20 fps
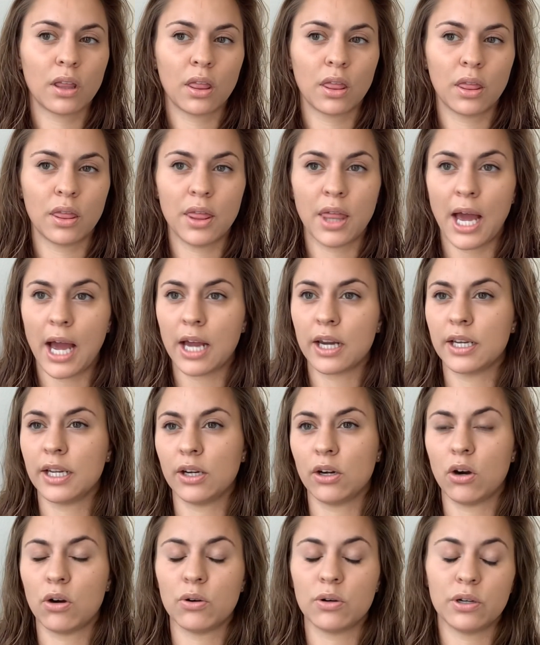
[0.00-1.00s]
that it
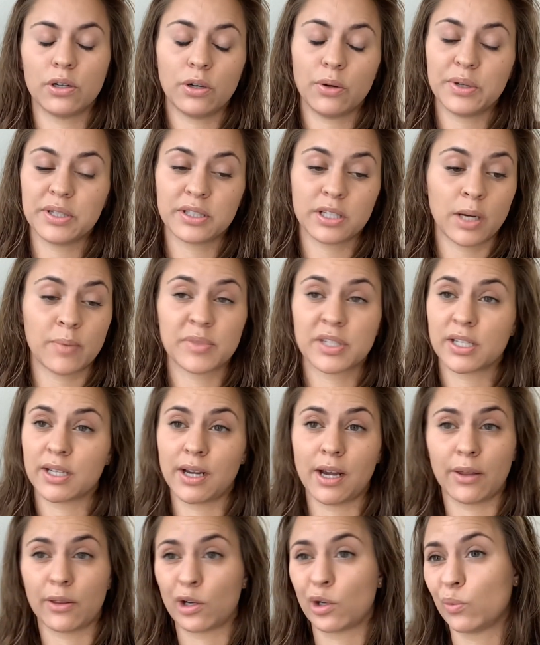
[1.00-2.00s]
always comes
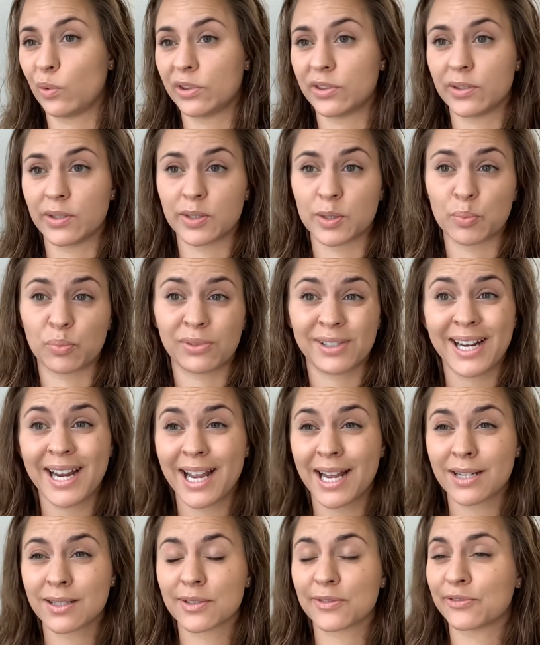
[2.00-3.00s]
together with this
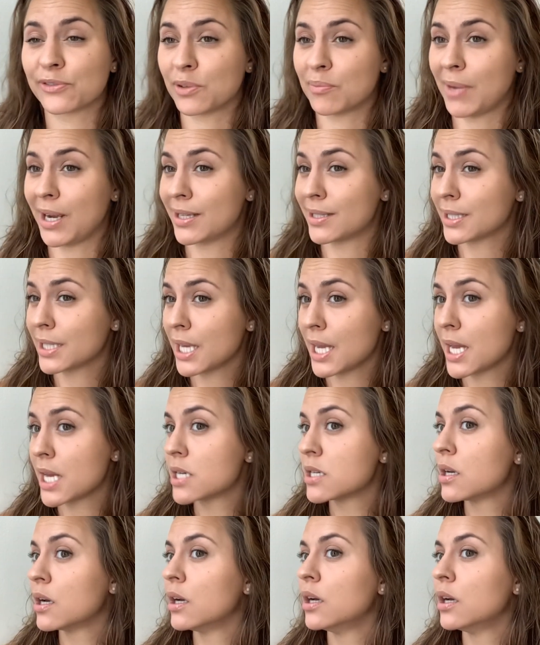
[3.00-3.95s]
brand for my skin.